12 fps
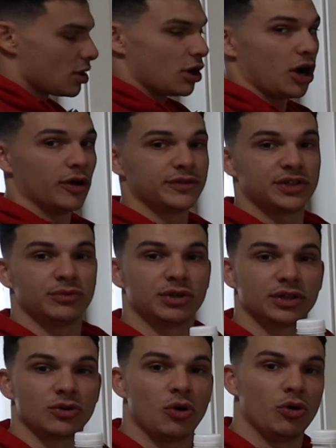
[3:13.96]
obviously we
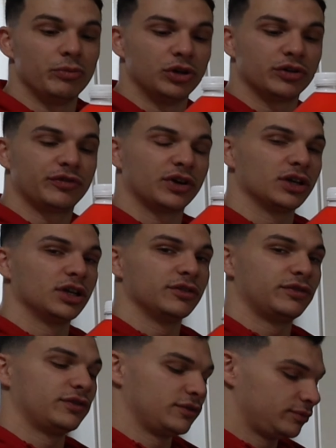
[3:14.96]
got the whole milk
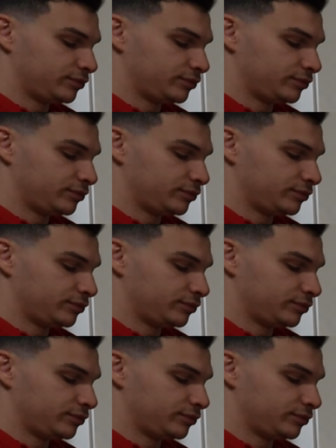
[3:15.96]
Fairlife.